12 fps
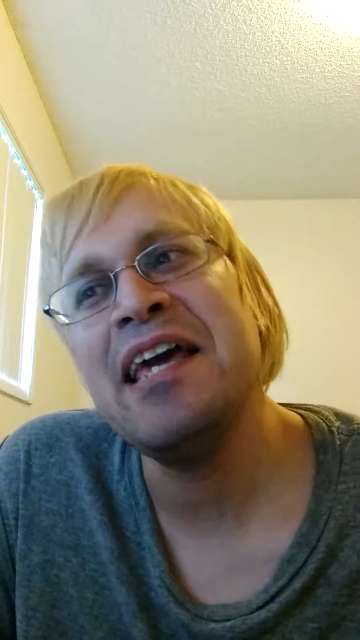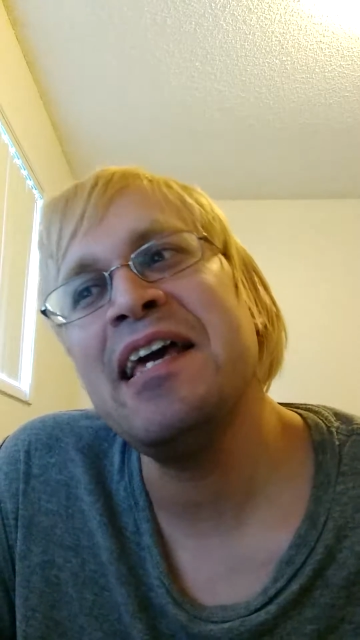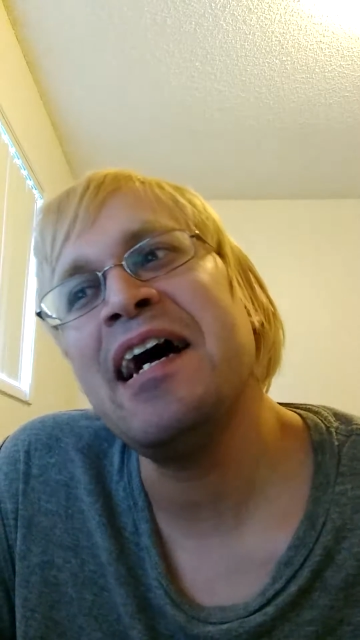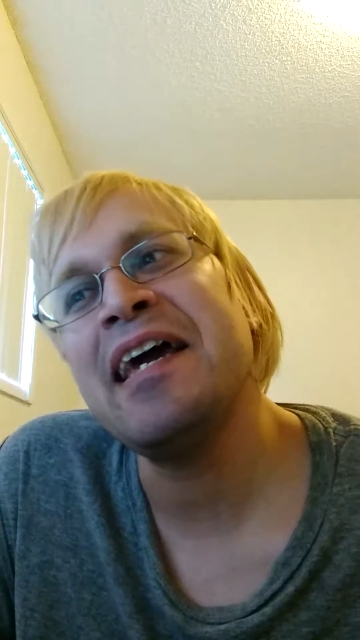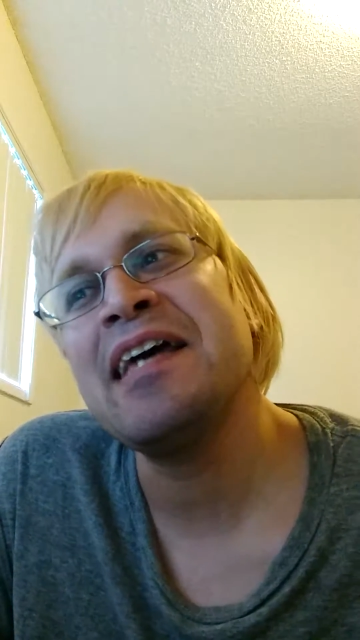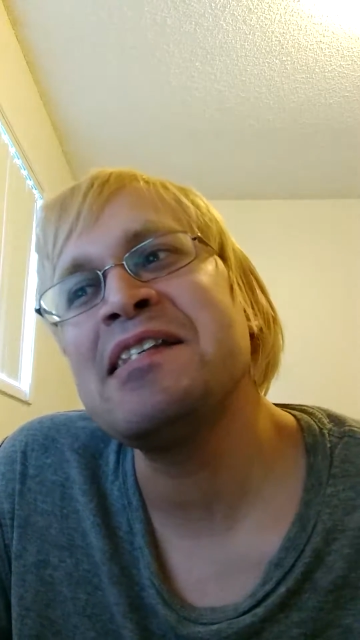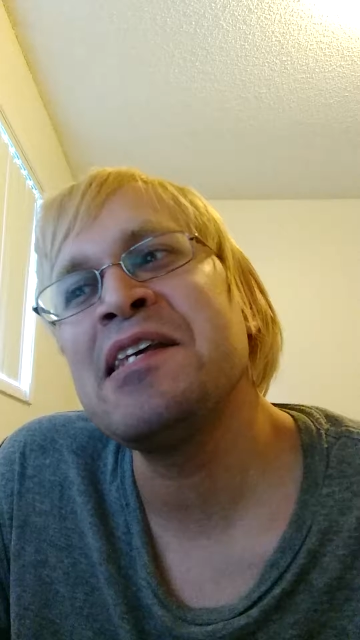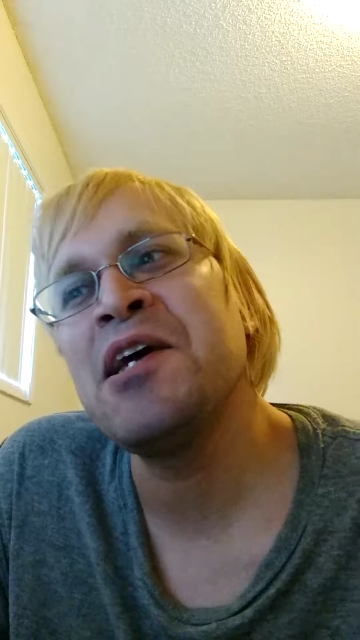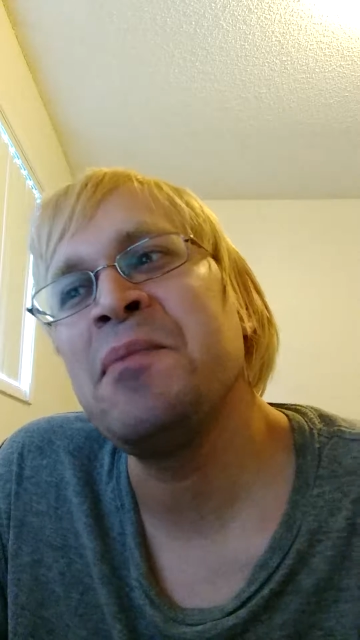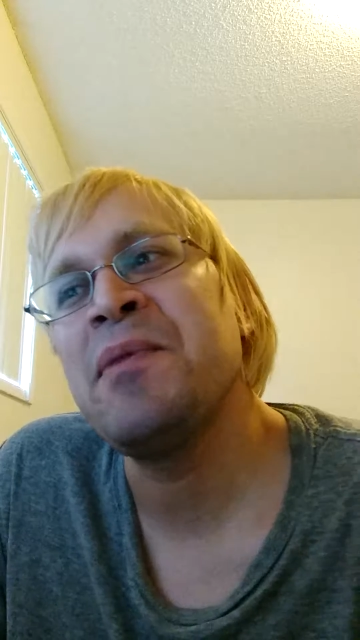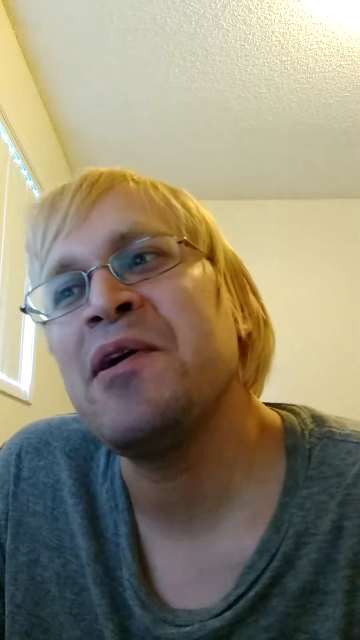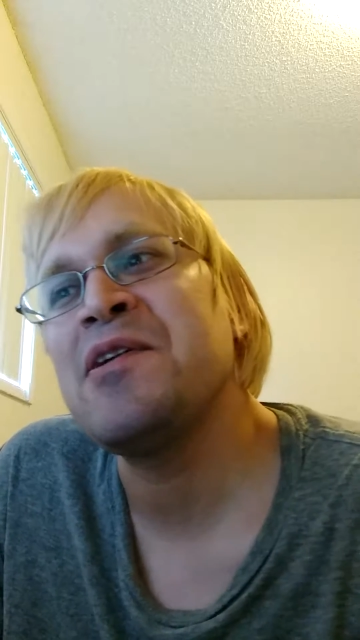I guess in
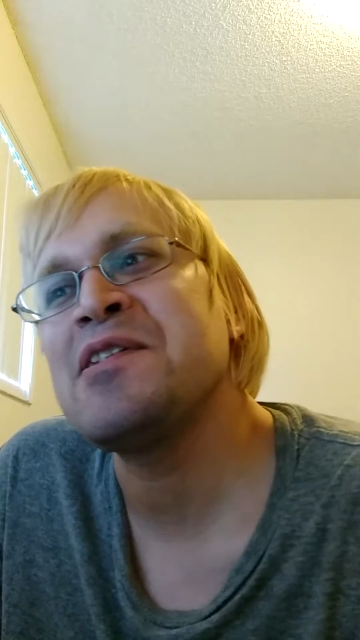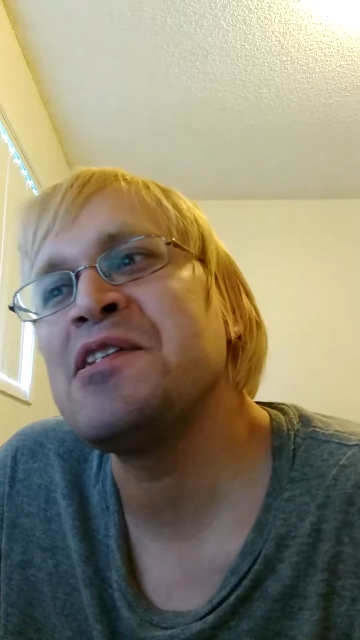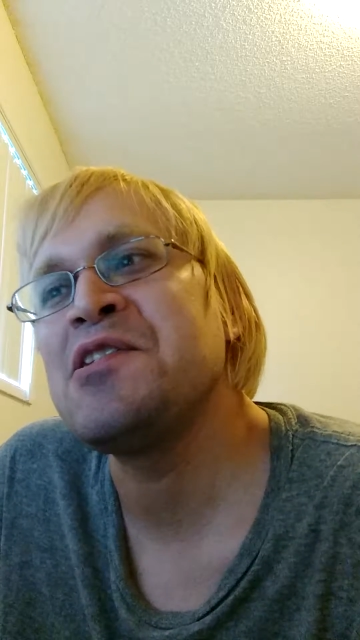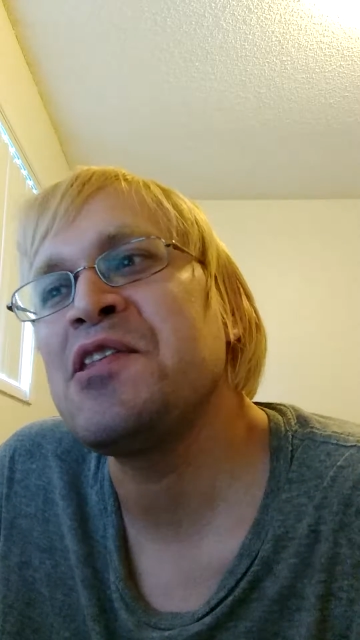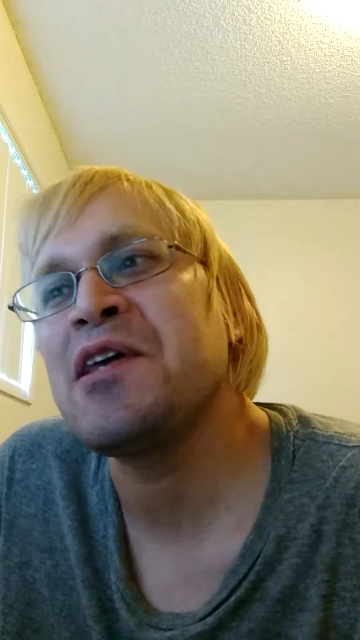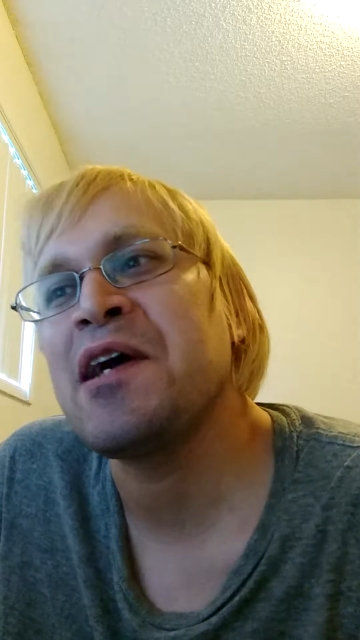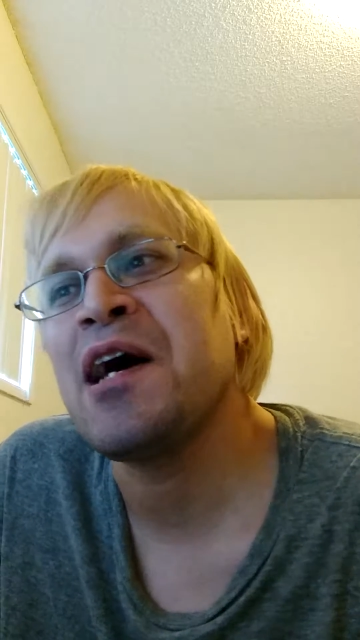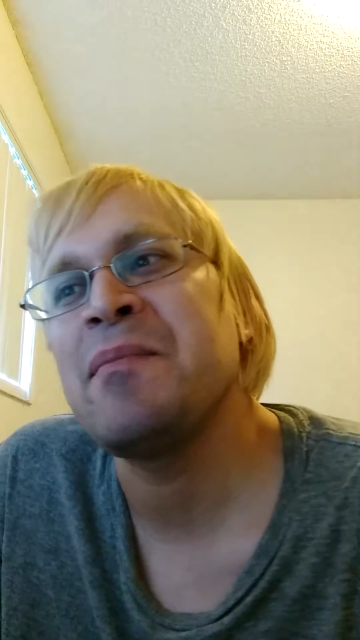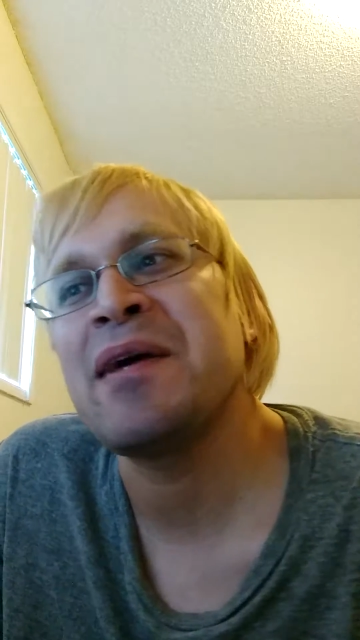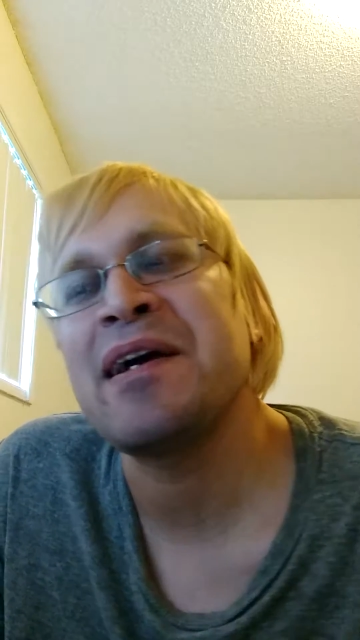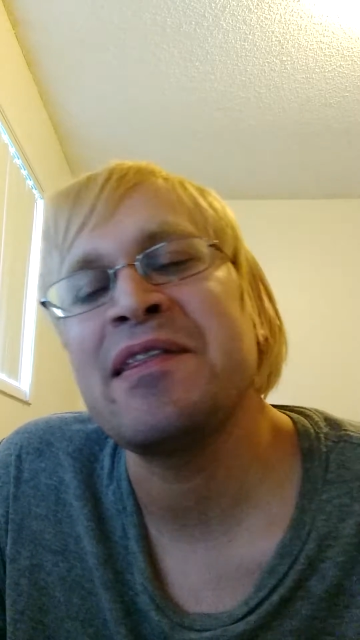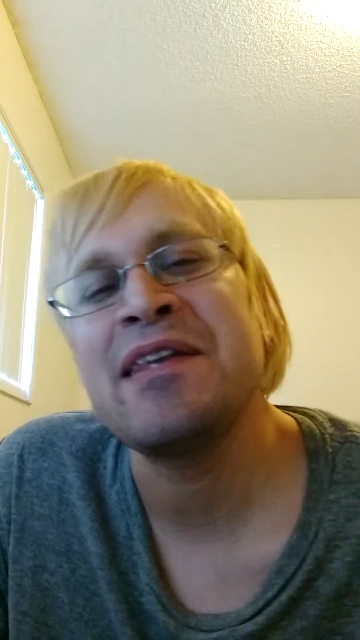comparison to the
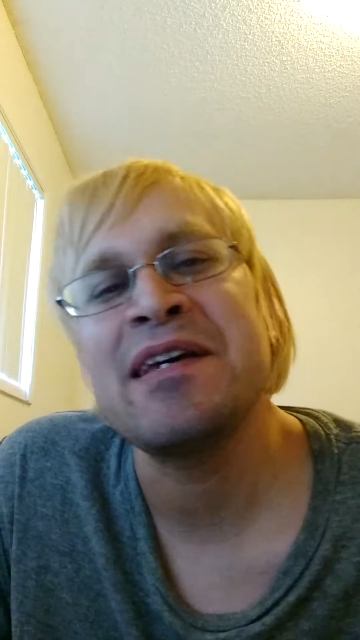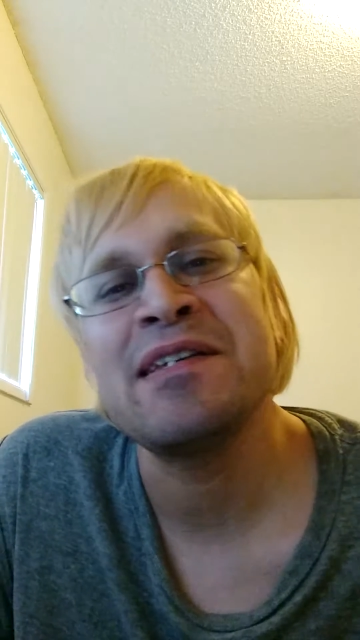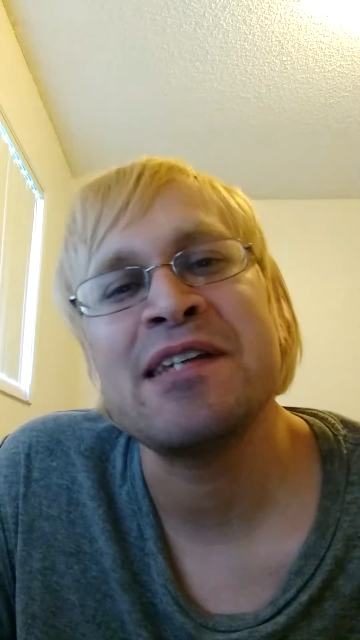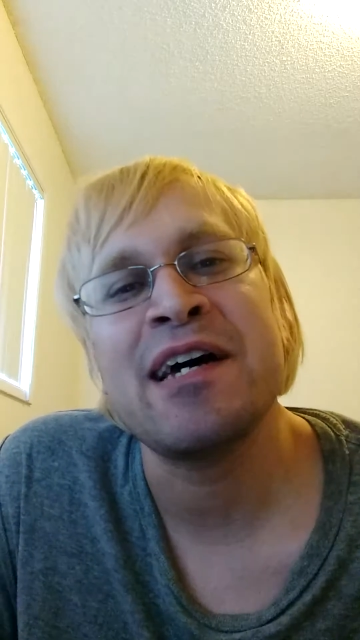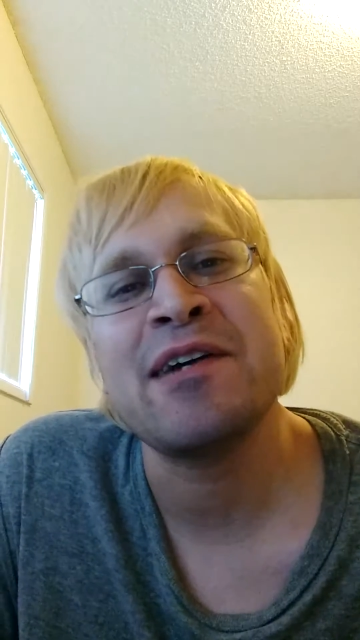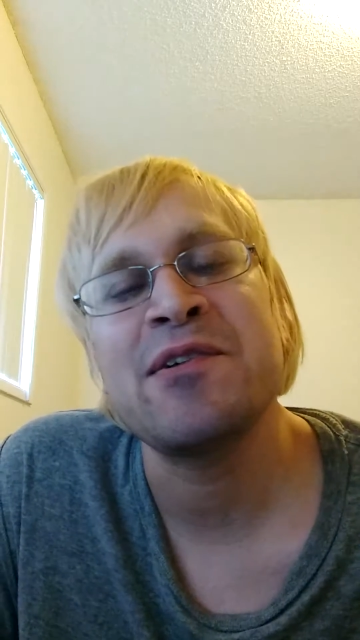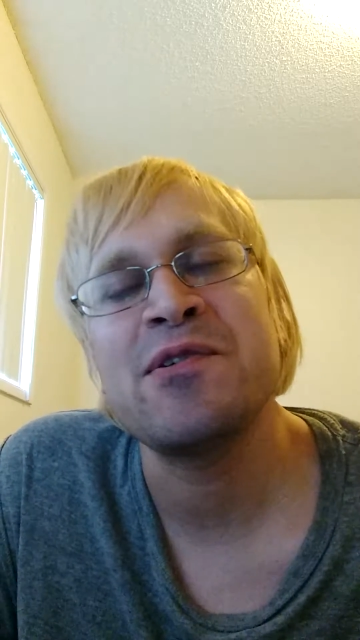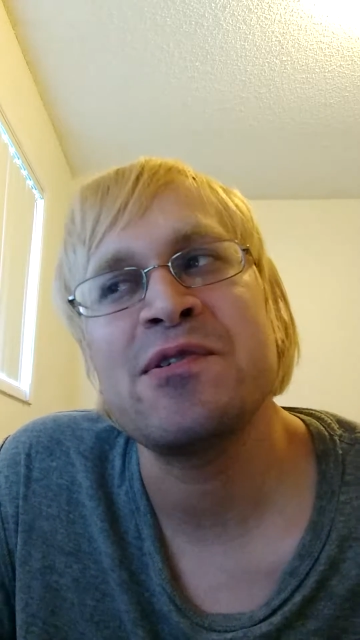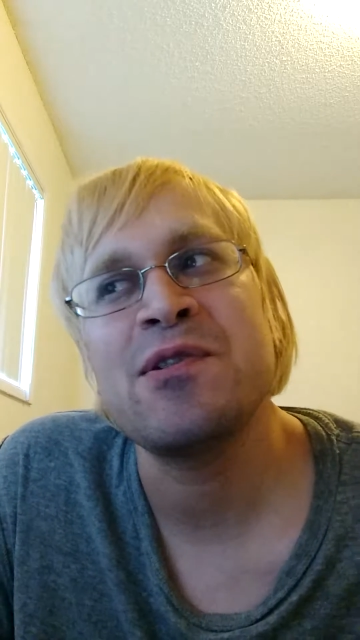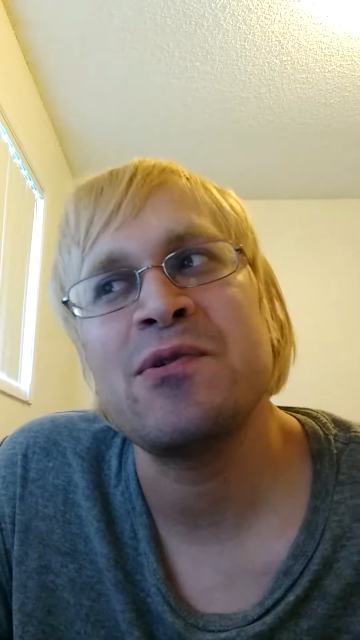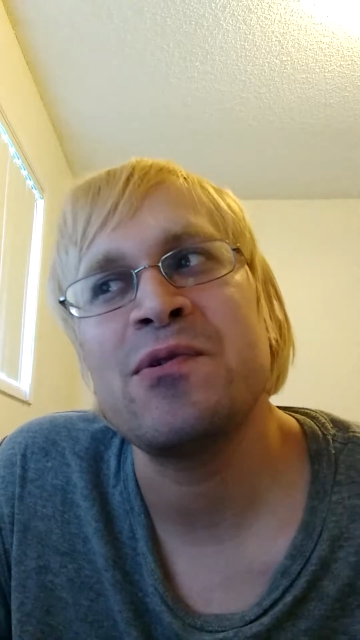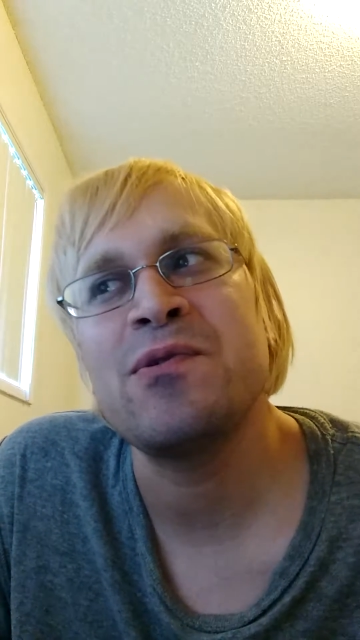comic, I think his actor is
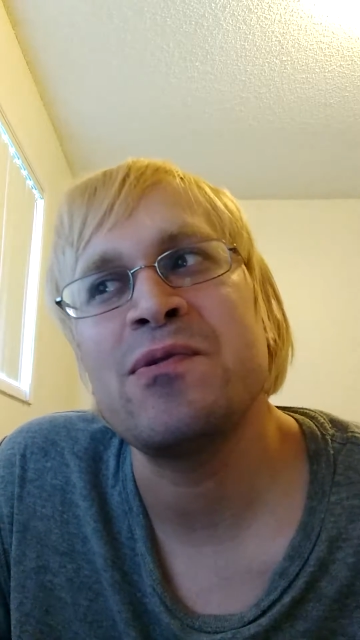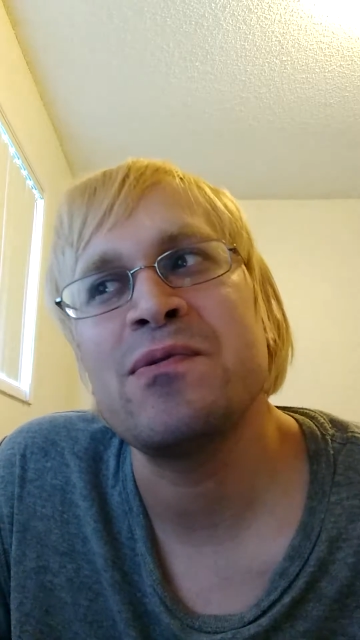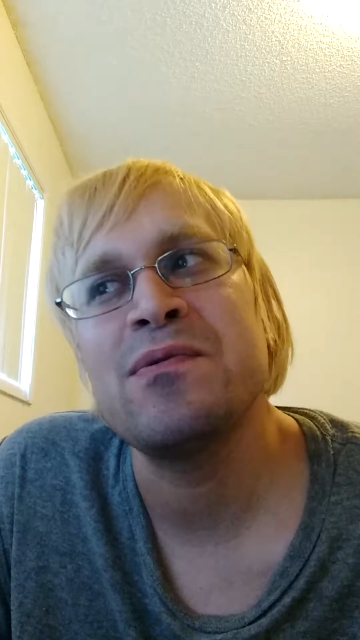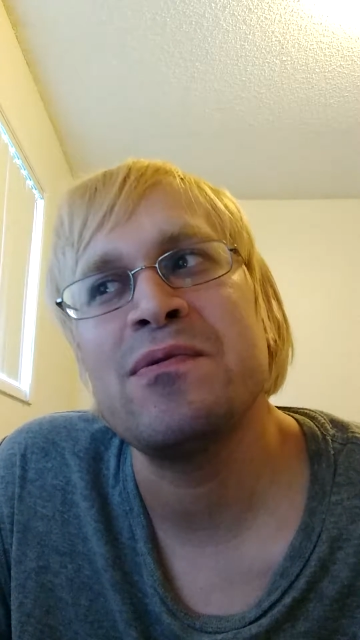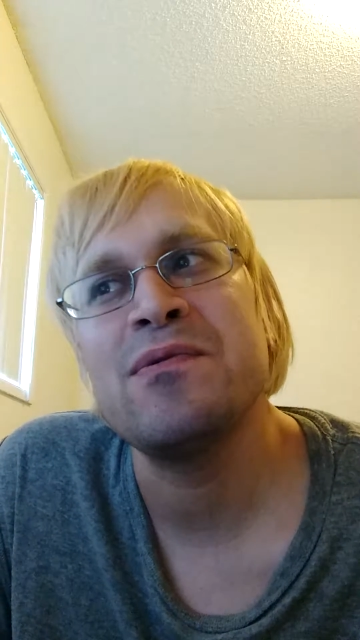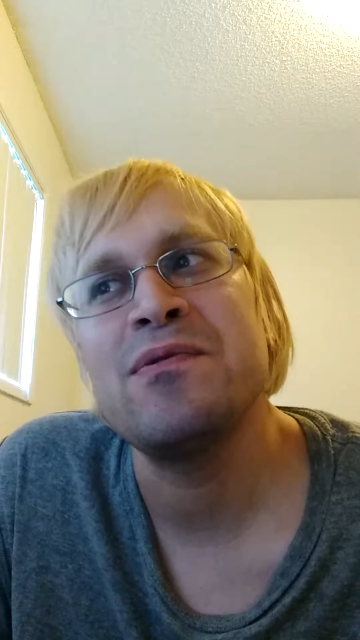a little